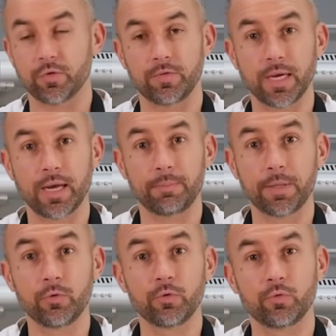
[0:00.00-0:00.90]
Because
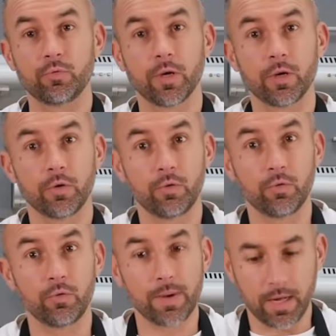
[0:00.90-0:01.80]
mousses are creamy, a
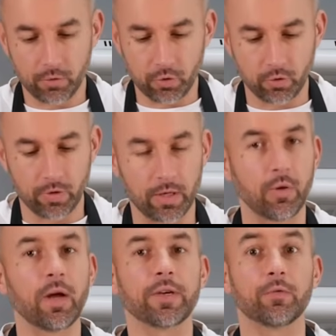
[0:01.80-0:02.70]
lot of people do
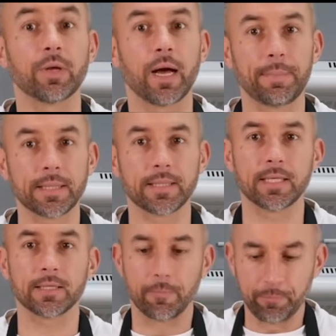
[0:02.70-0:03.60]
enjoy crunchy
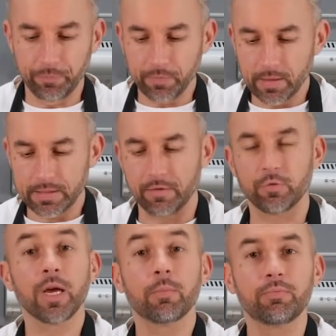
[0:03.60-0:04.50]
elements of some
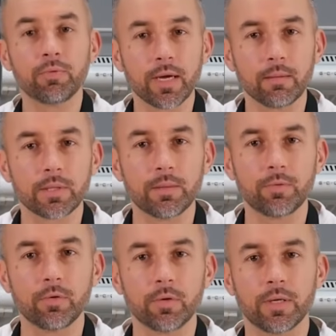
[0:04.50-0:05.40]
kind added to them.
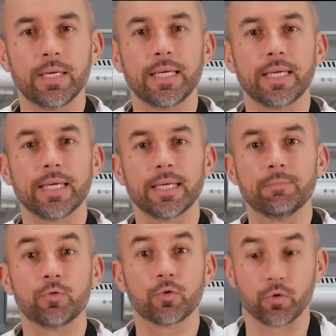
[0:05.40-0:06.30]
So he's
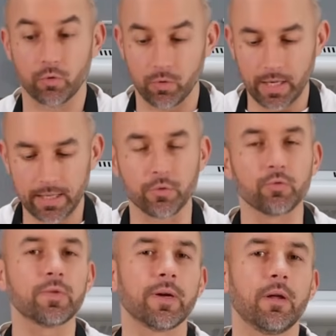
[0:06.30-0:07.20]
going to use a microplane
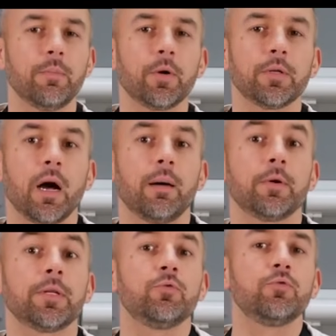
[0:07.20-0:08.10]
grater to
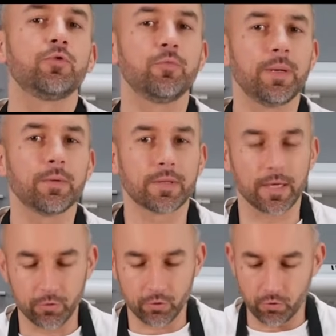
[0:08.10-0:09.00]
microplane a bar of dark
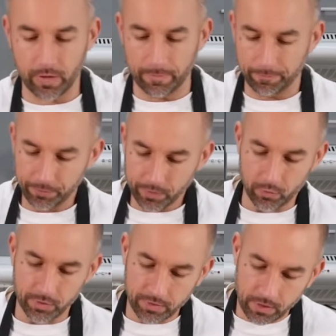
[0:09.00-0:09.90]
chocolate on top
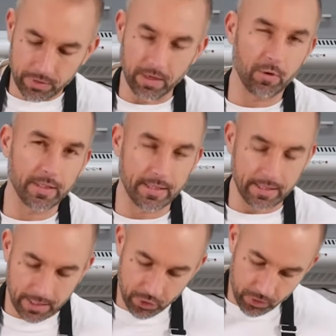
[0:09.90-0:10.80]
for appearance
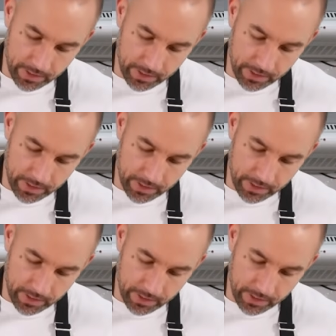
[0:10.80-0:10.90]
and